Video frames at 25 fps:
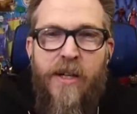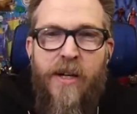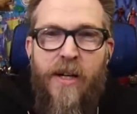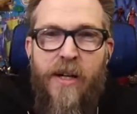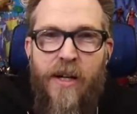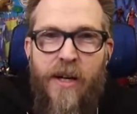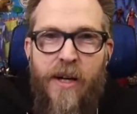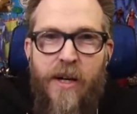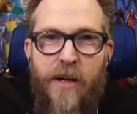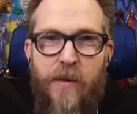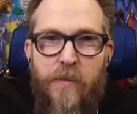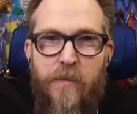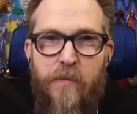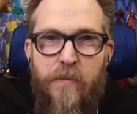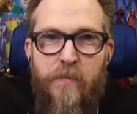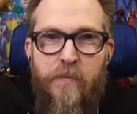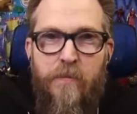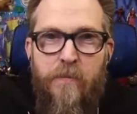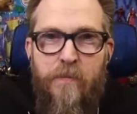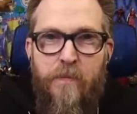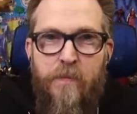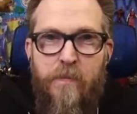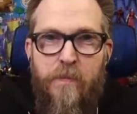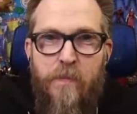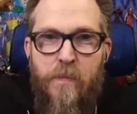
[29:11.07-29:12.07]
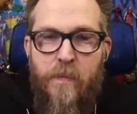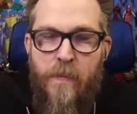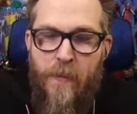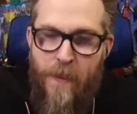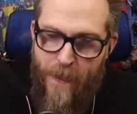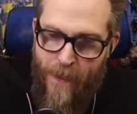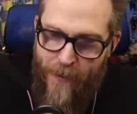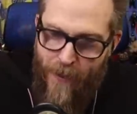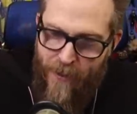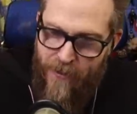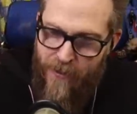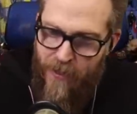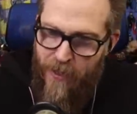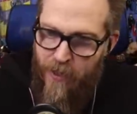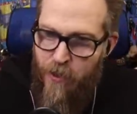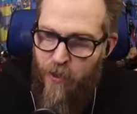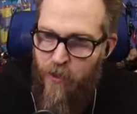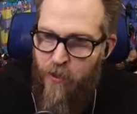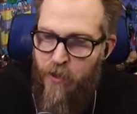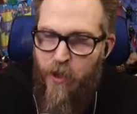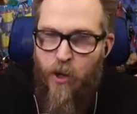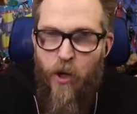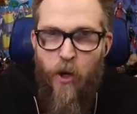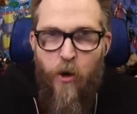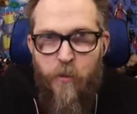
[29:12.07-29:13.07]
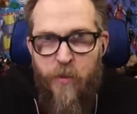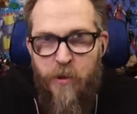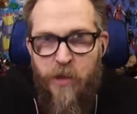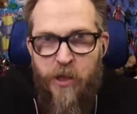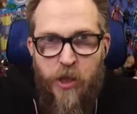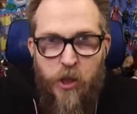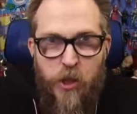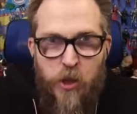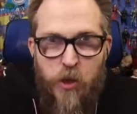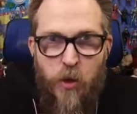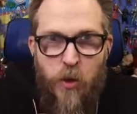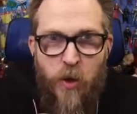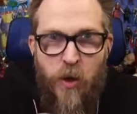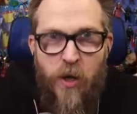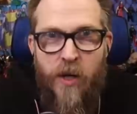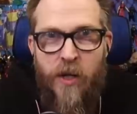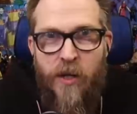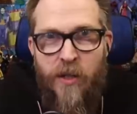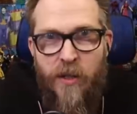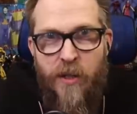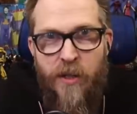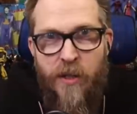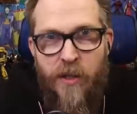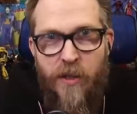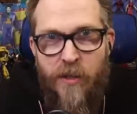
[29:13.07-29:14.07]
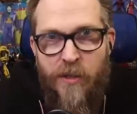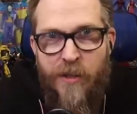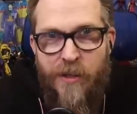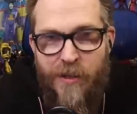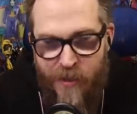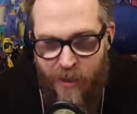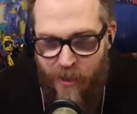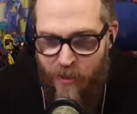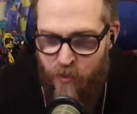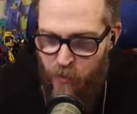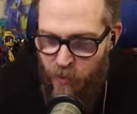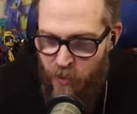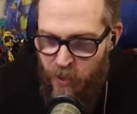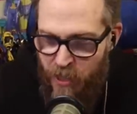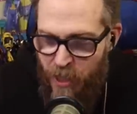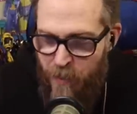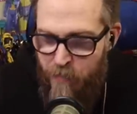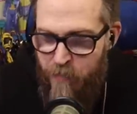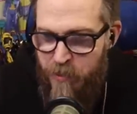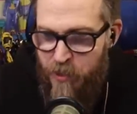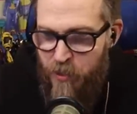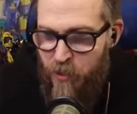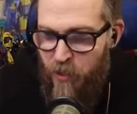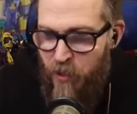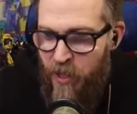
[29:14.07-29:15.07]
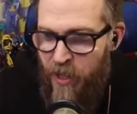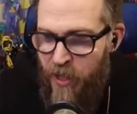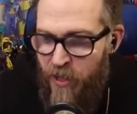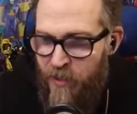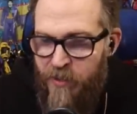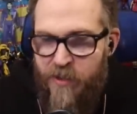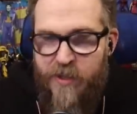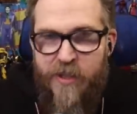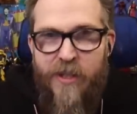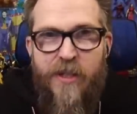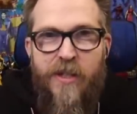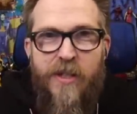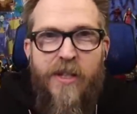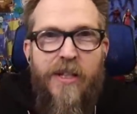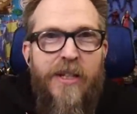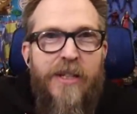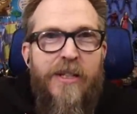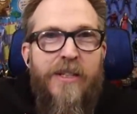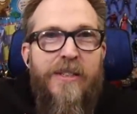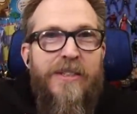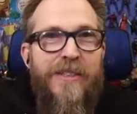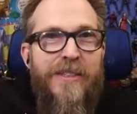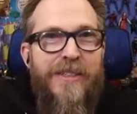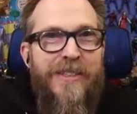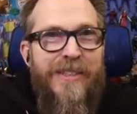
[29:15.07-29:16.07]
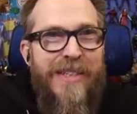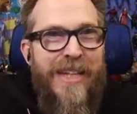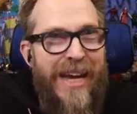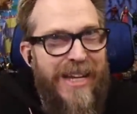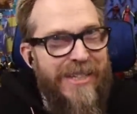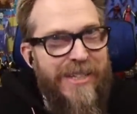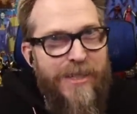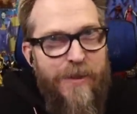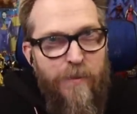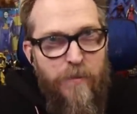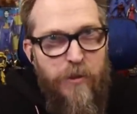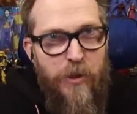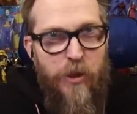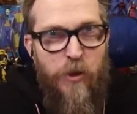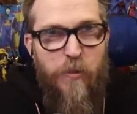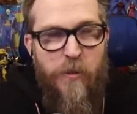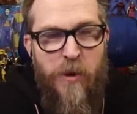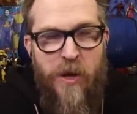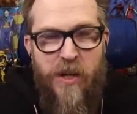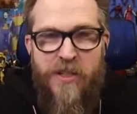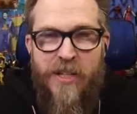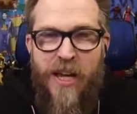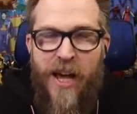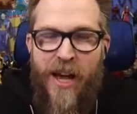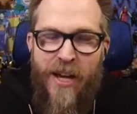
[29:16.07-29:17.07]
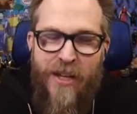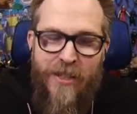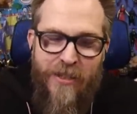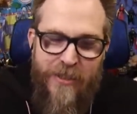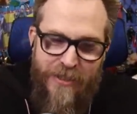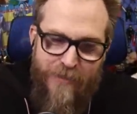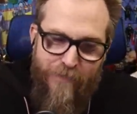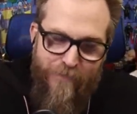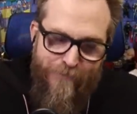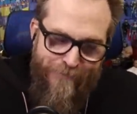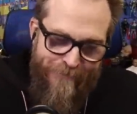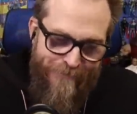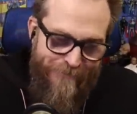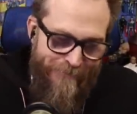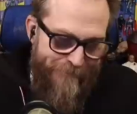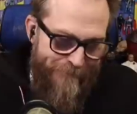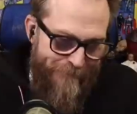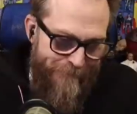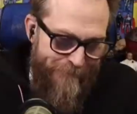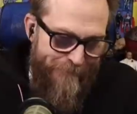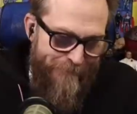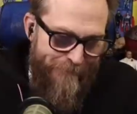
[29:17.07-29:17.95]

Um, and they go to open the door. That's where the episode ends. That's some blue balls. I mm,